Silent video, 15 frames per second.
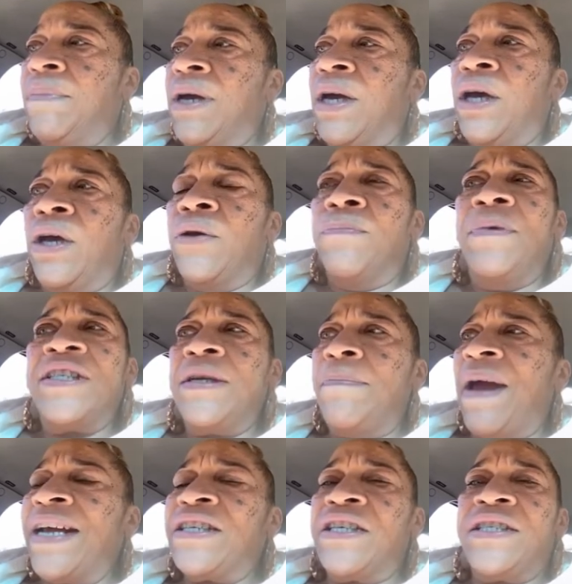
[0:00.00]
Mr.
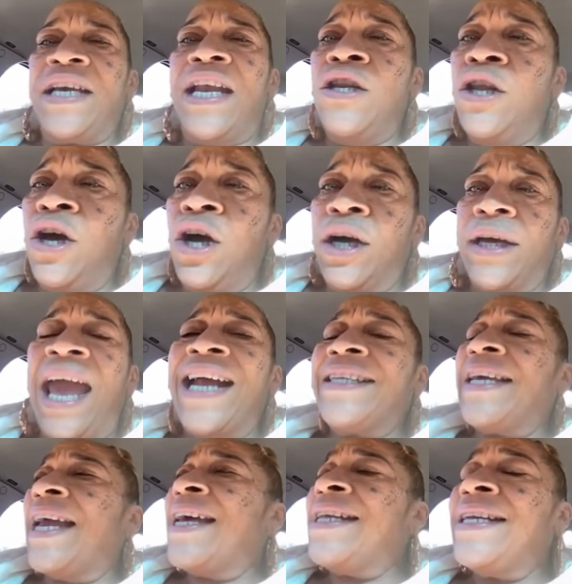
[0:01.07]
Magic said, look, at
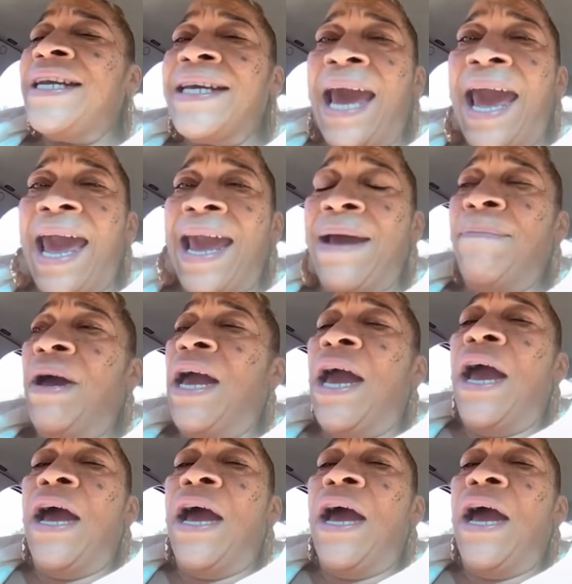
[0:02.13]
the end of the game,